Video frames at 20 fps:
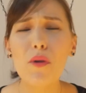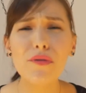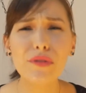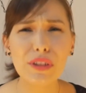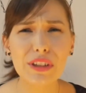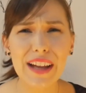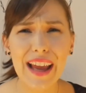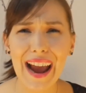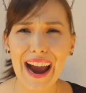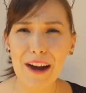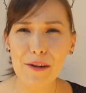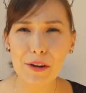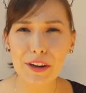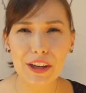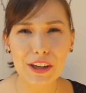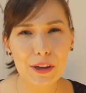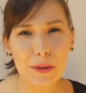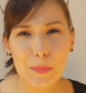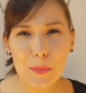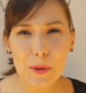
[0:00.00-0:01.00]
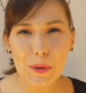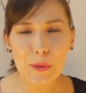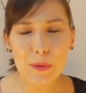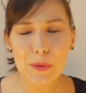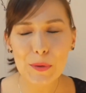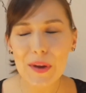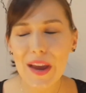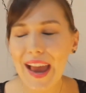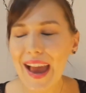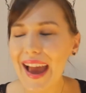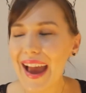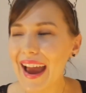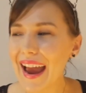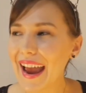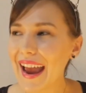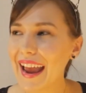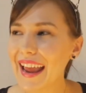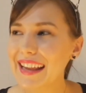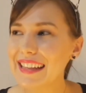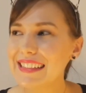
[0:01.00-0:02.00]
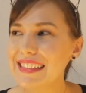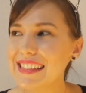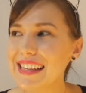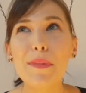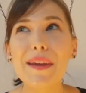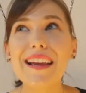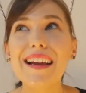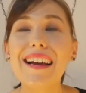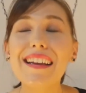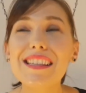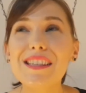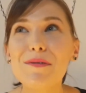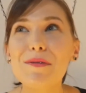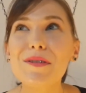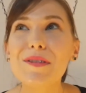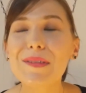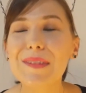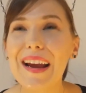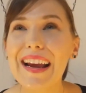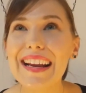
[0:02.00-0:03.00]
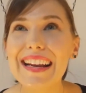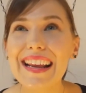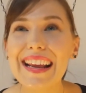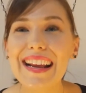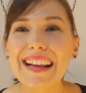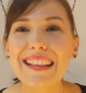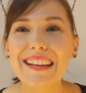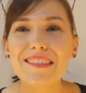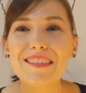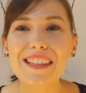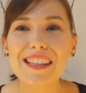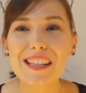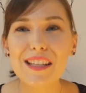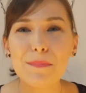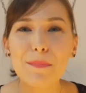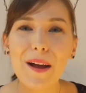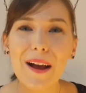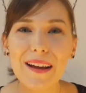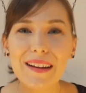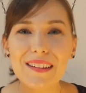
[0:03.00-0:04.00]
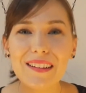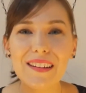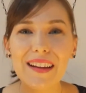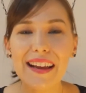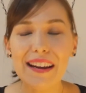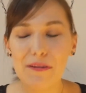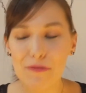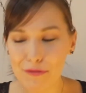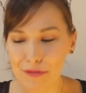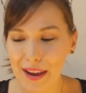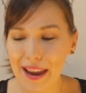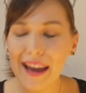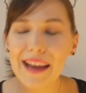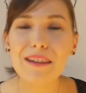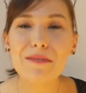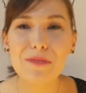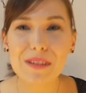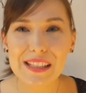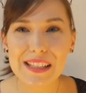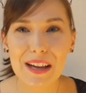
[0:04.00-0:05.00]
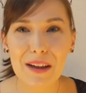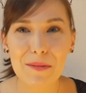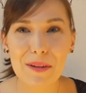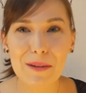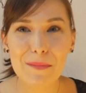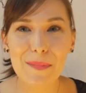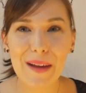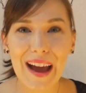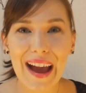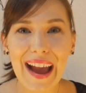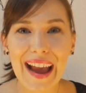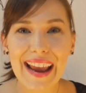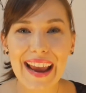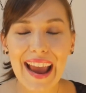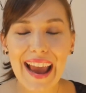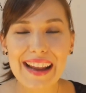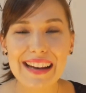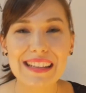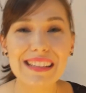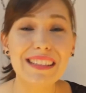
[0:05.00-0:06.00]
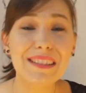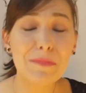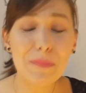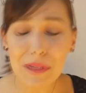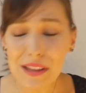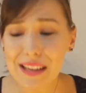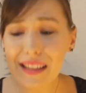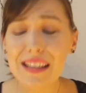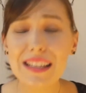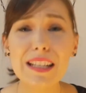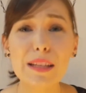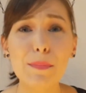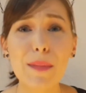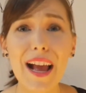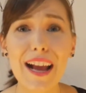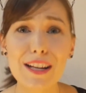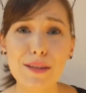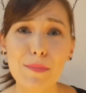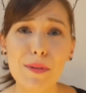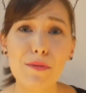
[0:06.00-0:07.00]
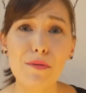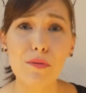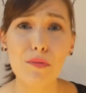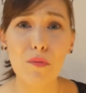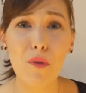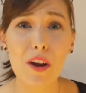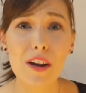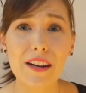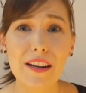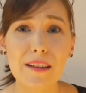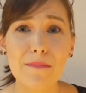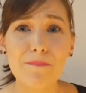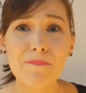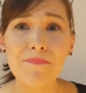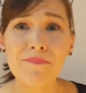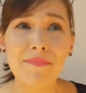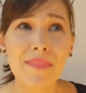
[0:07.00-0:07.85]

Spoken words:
over an hour commute, and because it was raining, there was this puddle and a van was coming by, and it completely splashed me with water.